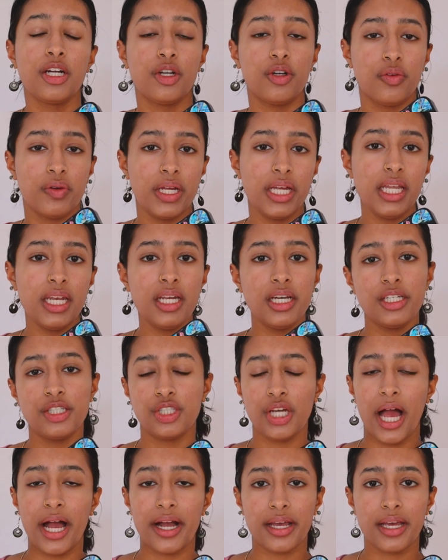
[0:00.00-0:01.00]
Green
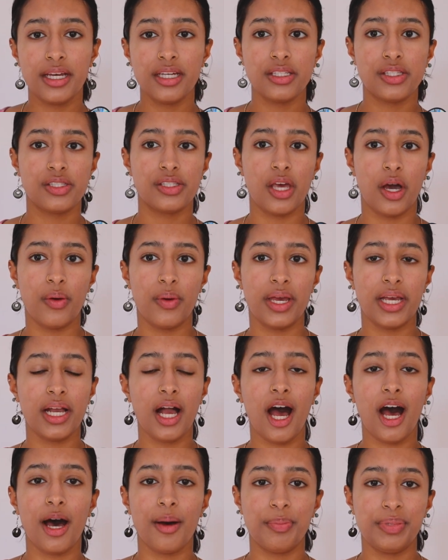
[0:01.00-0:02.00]
jacket sewing
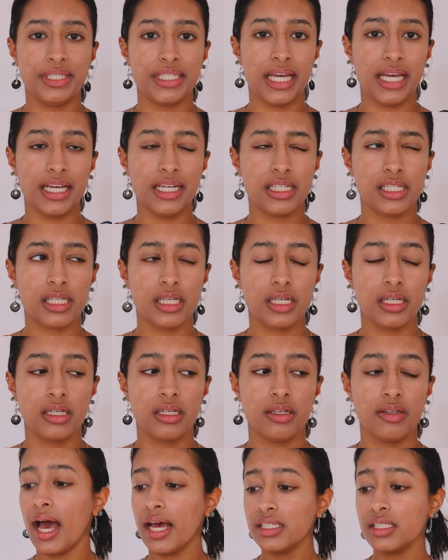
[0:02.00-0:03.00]
update.
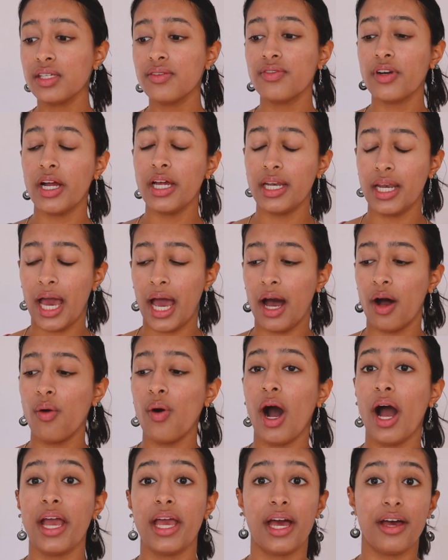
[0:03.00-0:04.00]
As of right
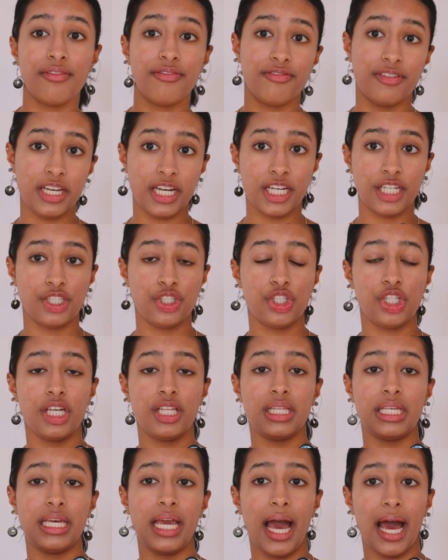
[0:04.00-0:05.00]
now, I have finished
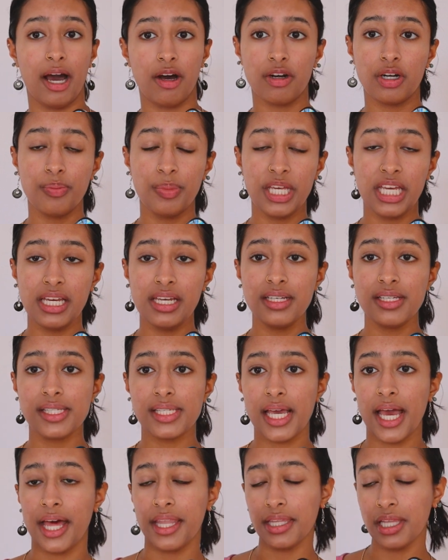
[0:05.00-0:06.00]
the outer
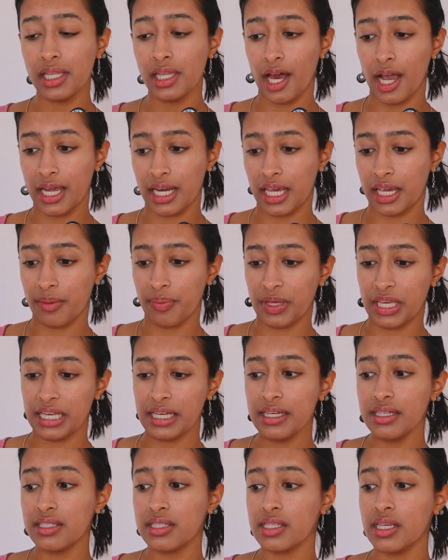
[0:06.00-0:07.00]
piece and the lining
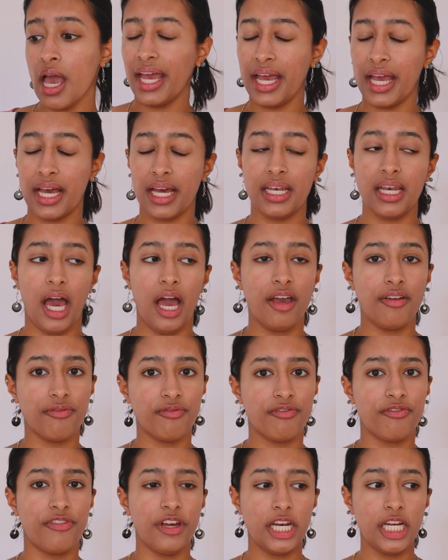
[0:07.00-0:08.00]
piece, and I
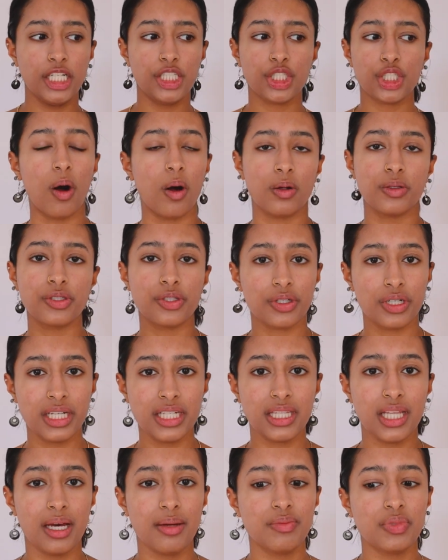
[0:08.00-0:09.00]
finished
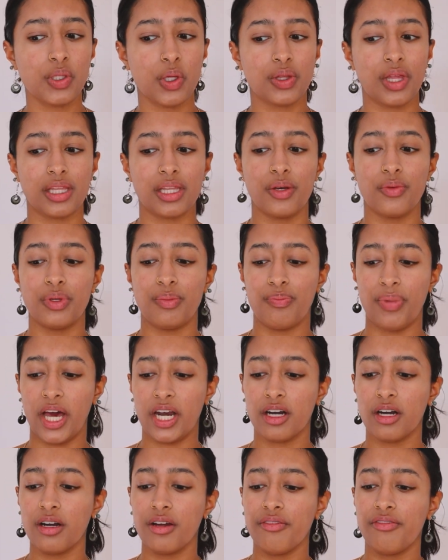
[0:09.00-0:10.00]
altering them so that they would
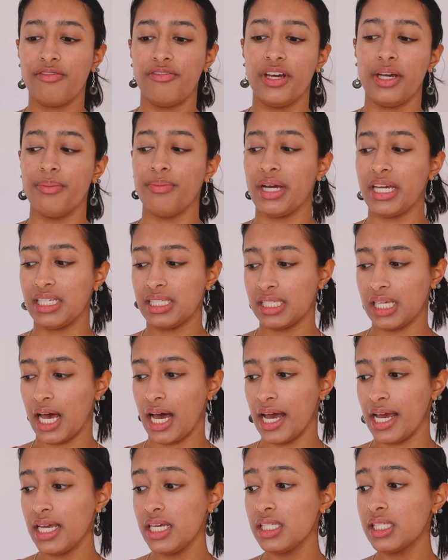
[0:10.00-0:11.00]
better fit my
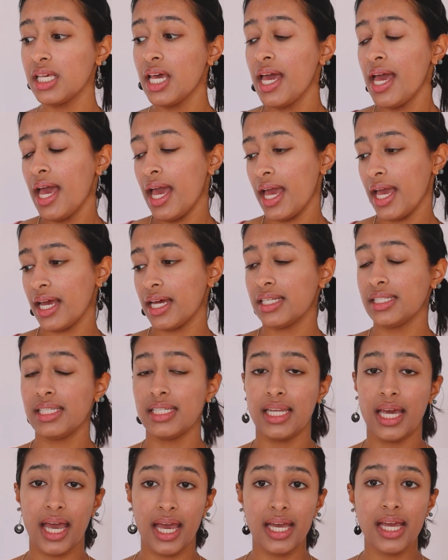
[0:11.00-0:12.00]
size. And
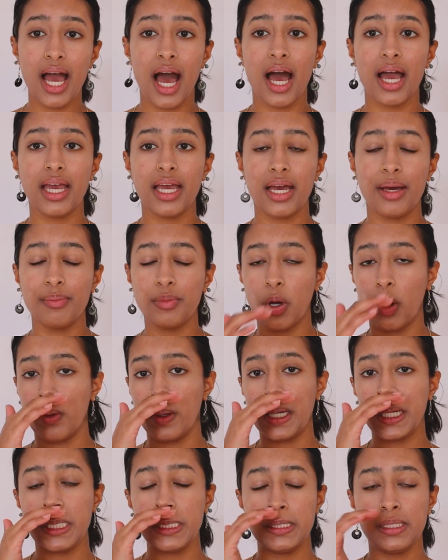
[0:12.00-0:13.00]
today I am
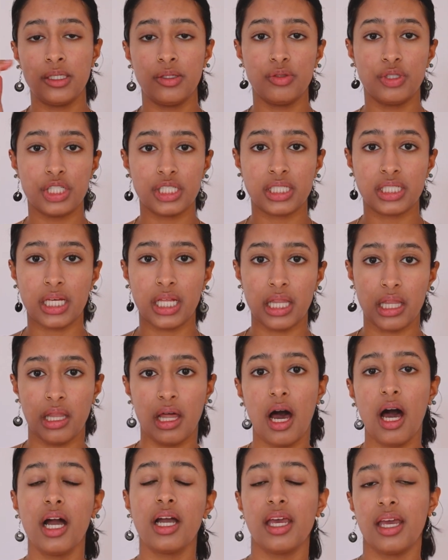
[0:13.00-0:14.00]
going to just
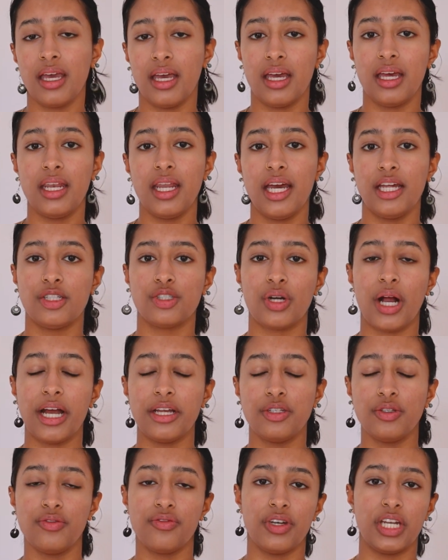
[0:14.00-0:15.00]
lock in and try
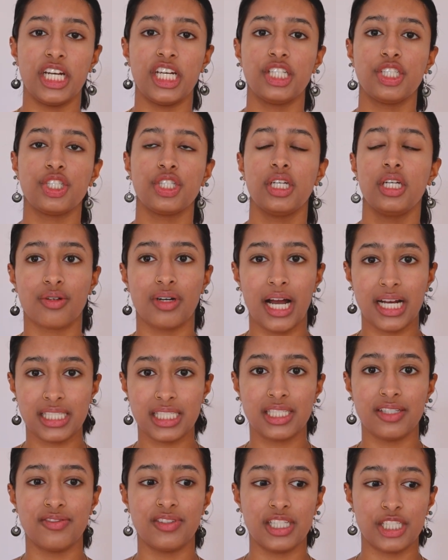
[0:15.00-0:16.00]
to finish the
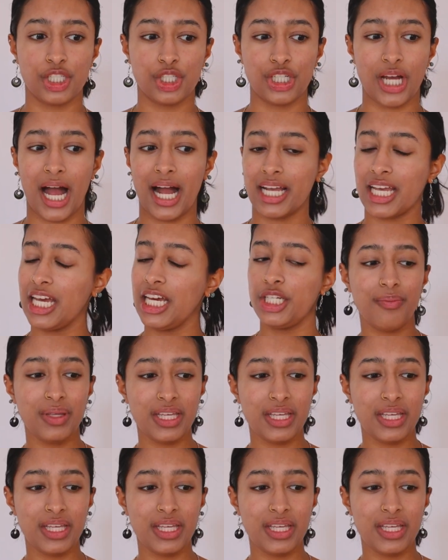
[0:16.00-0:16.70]
rest of this jacket